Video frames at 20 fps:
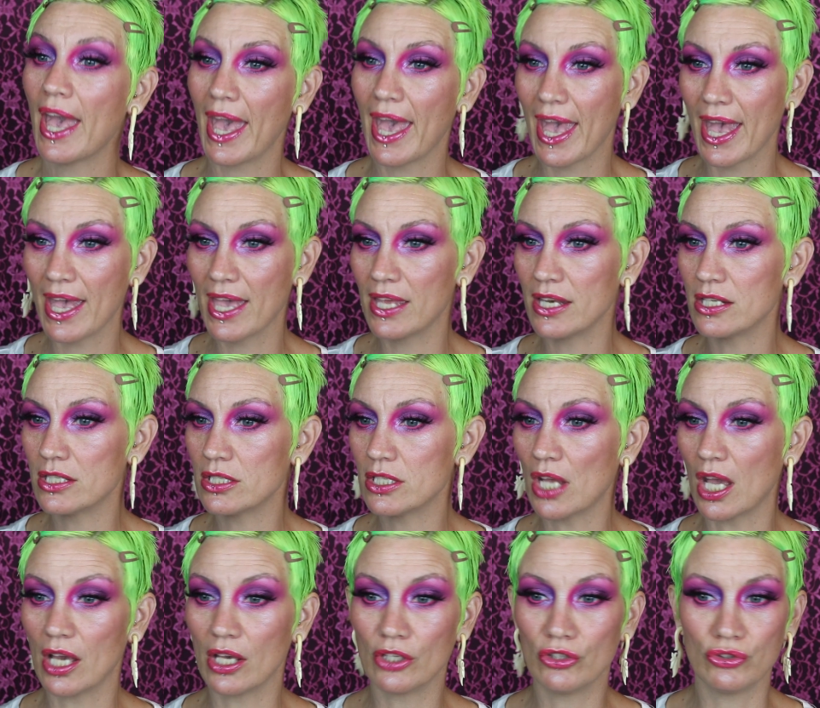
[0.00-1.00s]

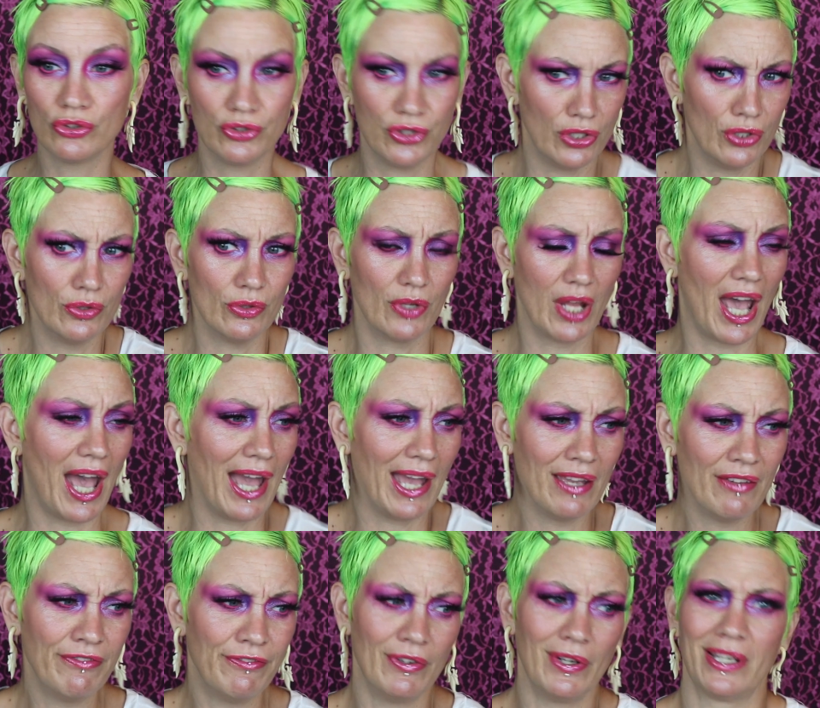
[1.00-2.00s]
and dude,
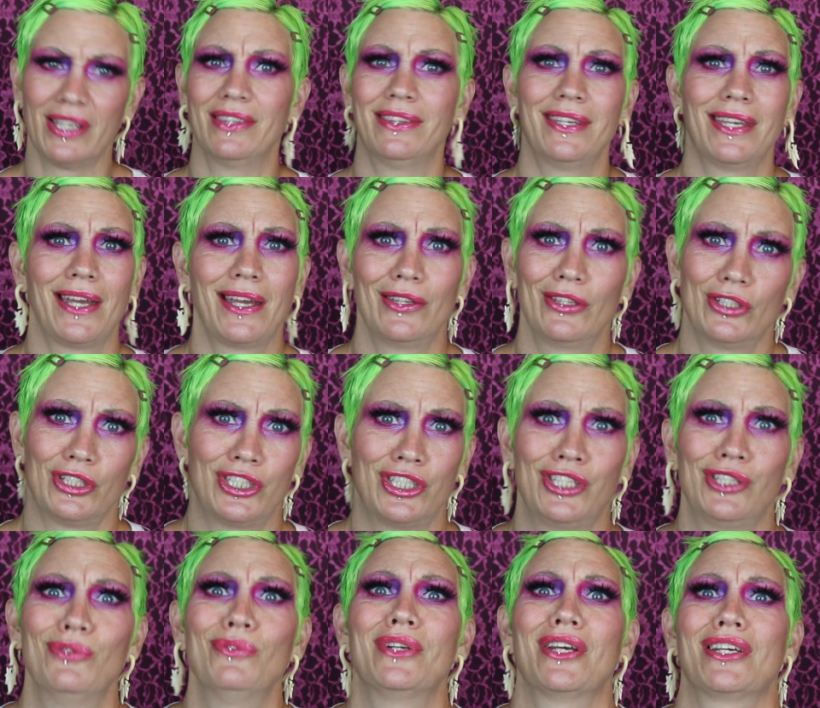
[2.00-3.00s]
I fucking think I look
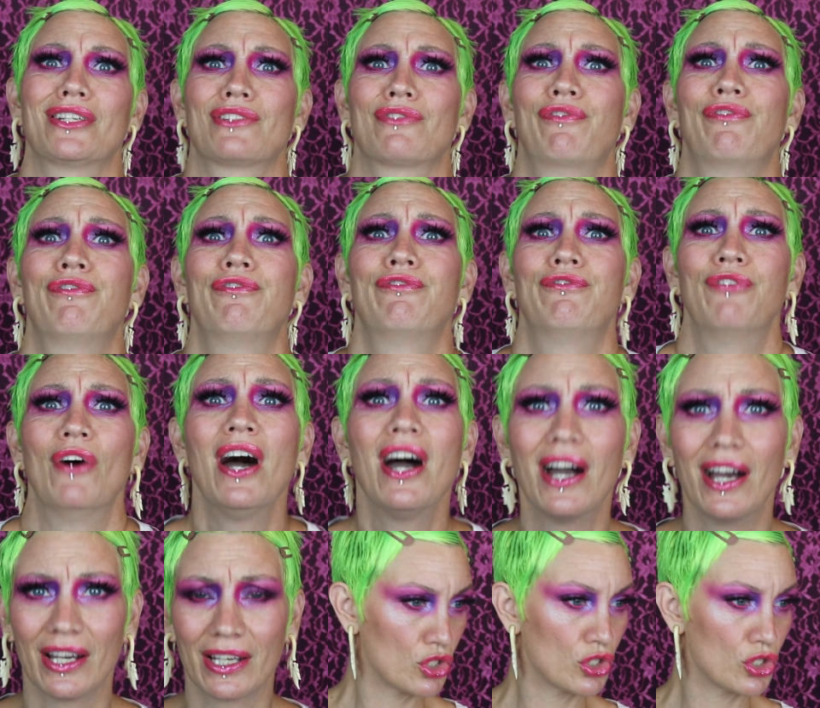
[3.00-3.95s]
cute as fuck.